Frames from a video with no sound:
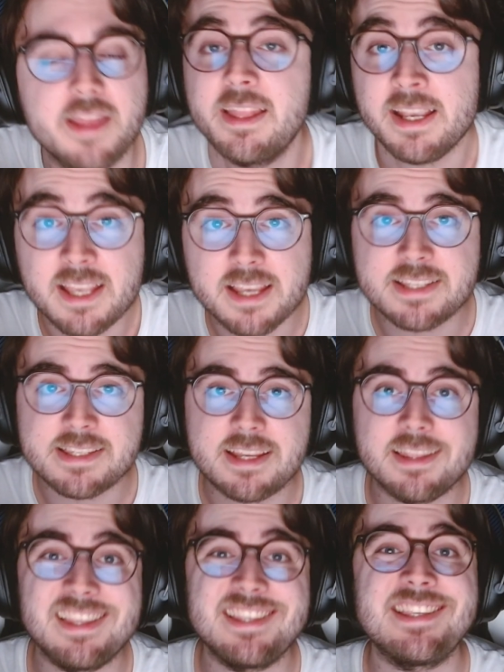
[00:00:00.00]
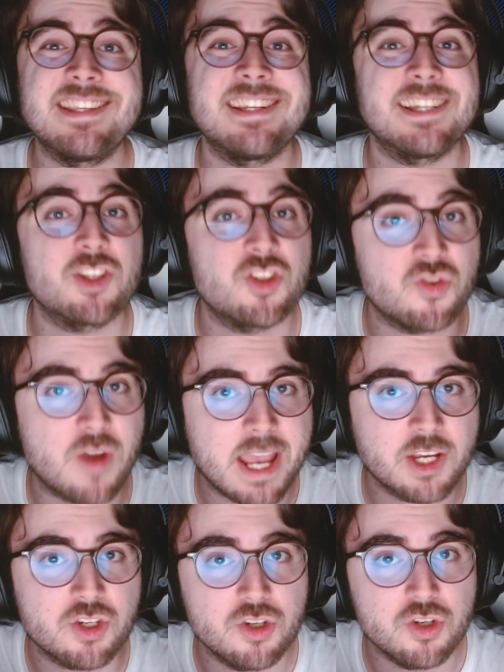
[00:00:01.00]
And like I said, this is an
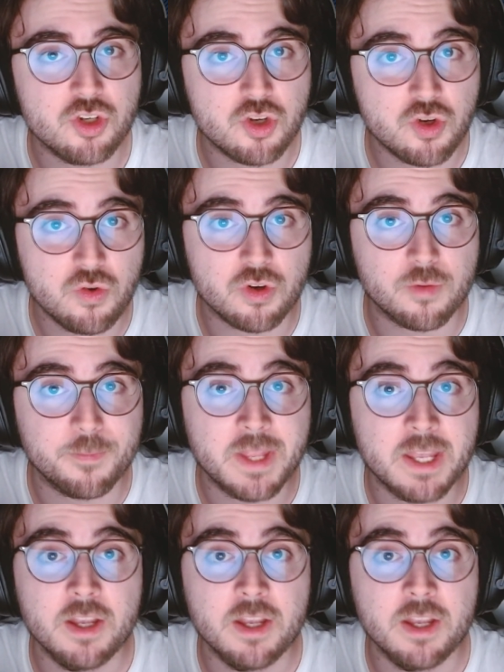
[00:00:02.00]
extraction shooter,